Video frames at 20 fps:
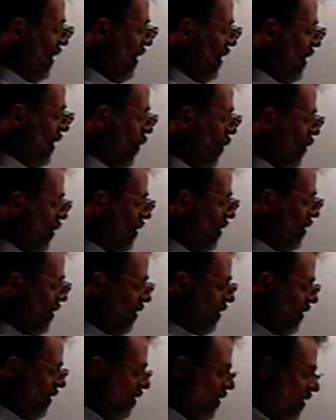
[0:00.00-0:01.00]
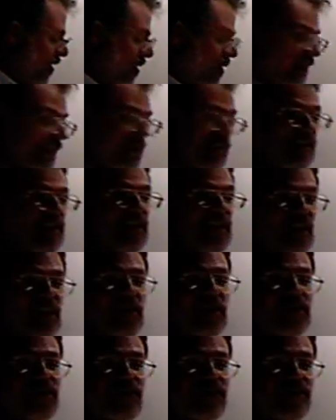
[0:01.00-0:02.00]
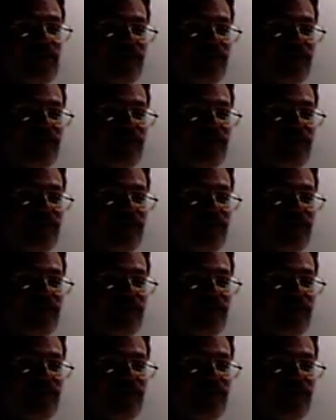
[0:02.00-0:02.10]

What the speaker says: that we'll just call it x.